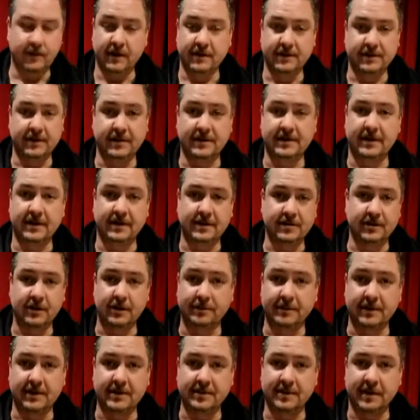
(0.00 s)
one just says
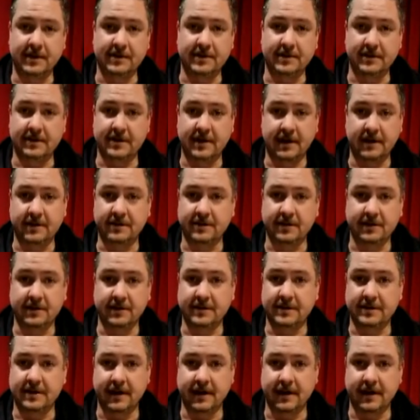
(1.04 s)
Soap Dispenser Touchless.